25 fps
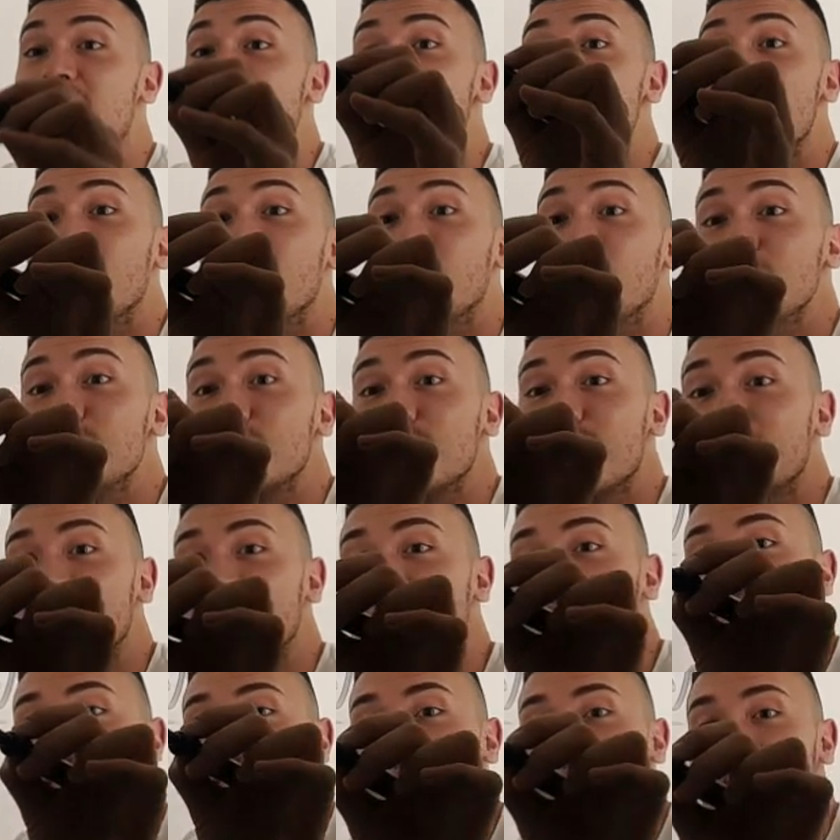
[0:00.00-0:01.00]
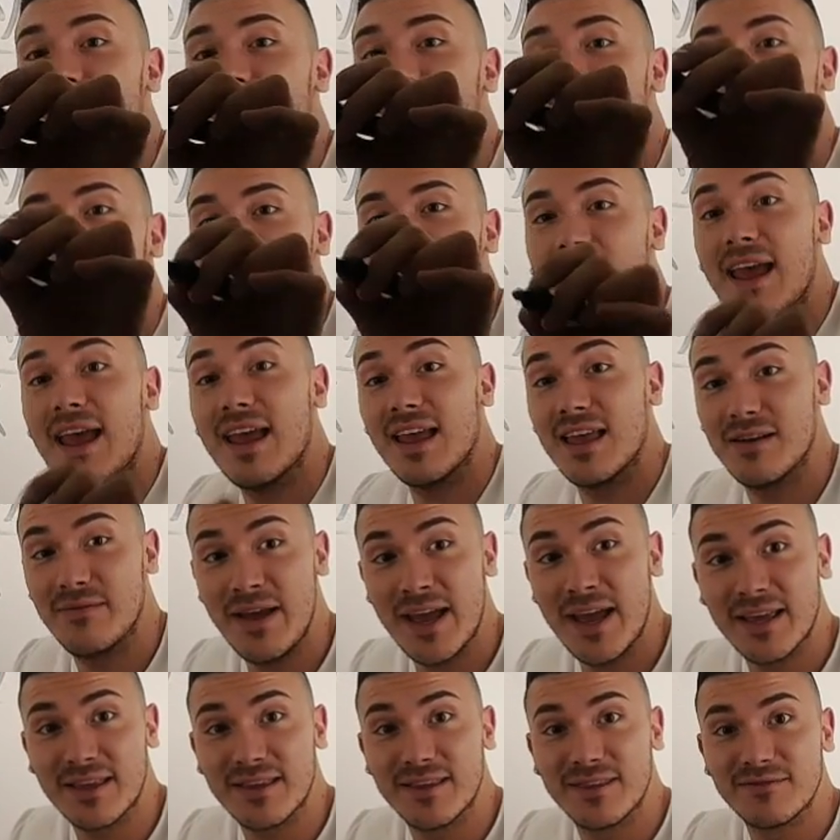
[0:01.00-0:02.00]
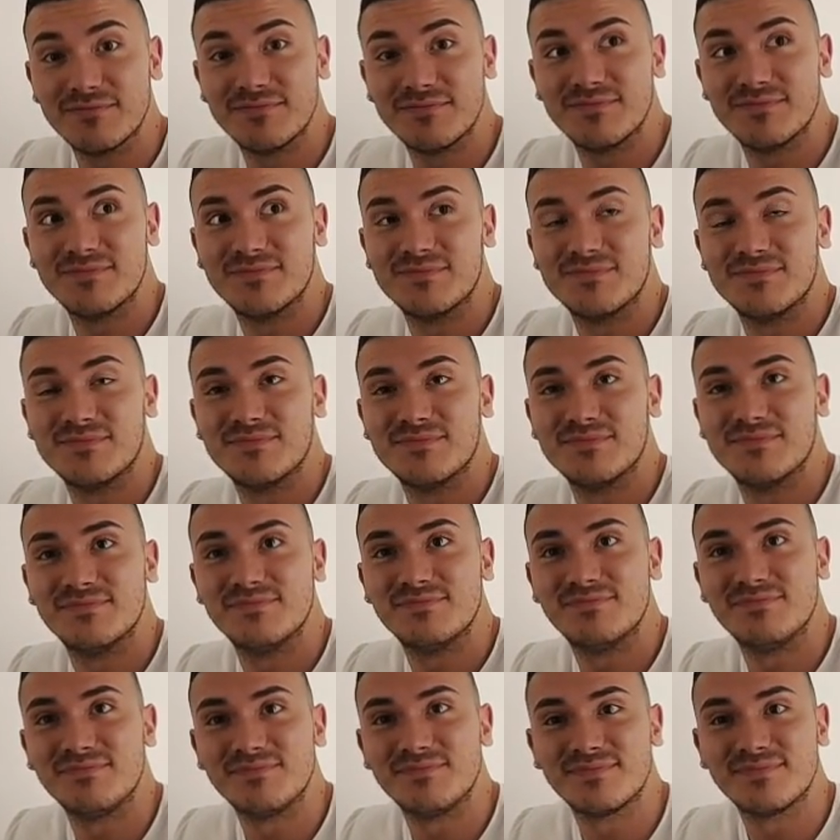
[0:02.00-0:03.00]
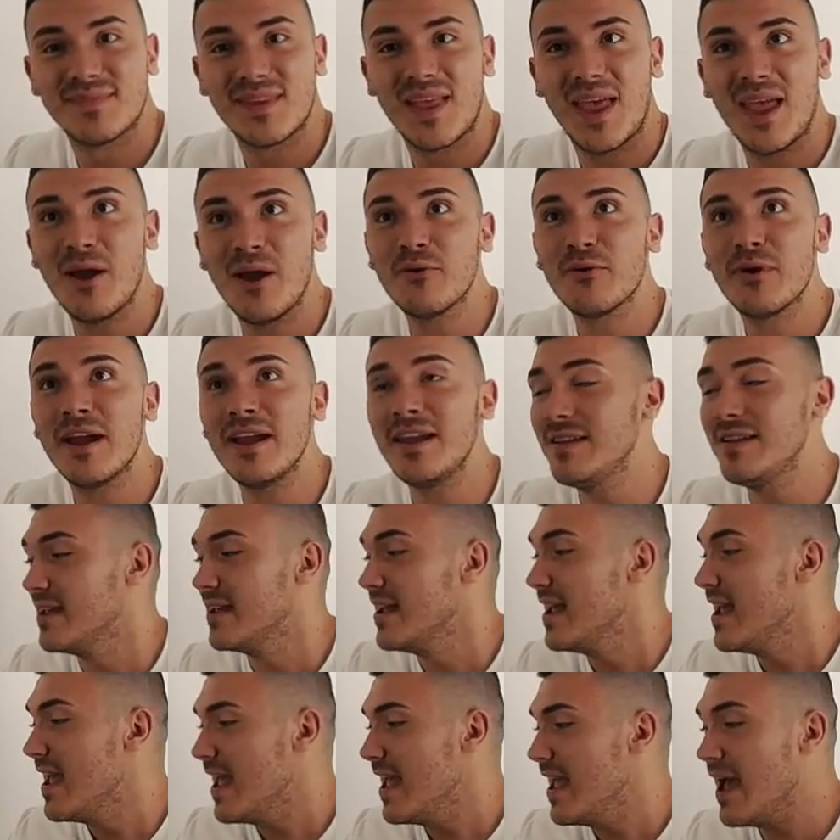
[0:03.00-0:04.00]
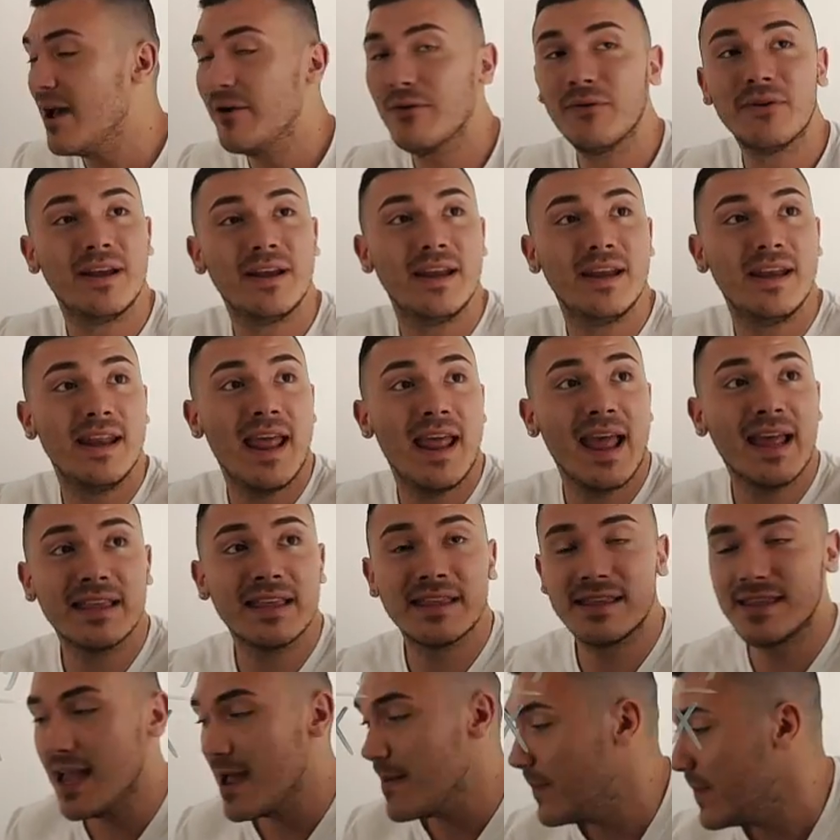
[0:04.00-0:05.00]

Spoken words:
which gives us negative x. All right, our next step